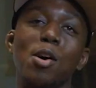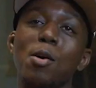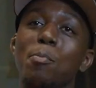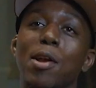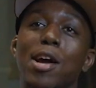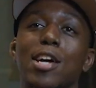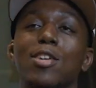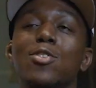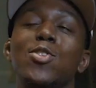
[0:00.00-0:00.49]
but
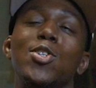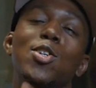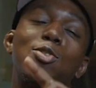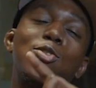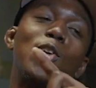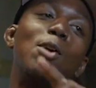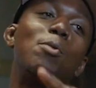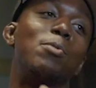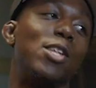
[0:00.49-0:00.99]
I can see a
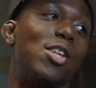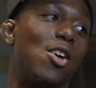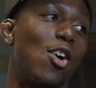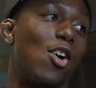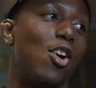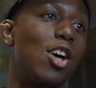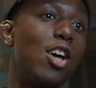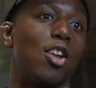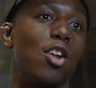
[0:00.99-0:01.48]
sub in
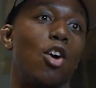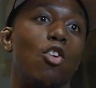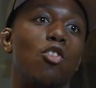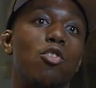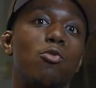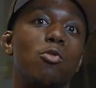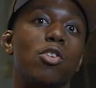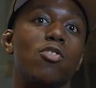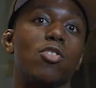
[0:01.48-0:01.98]
there. And the
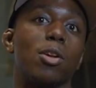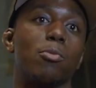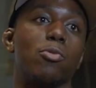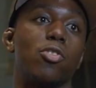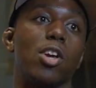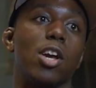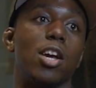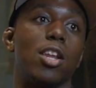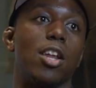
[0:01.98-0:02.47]
only reason I'm
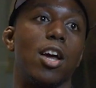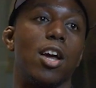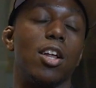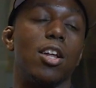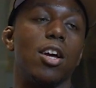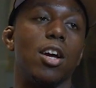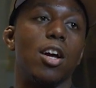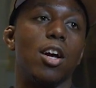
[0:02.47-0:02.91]
saying that.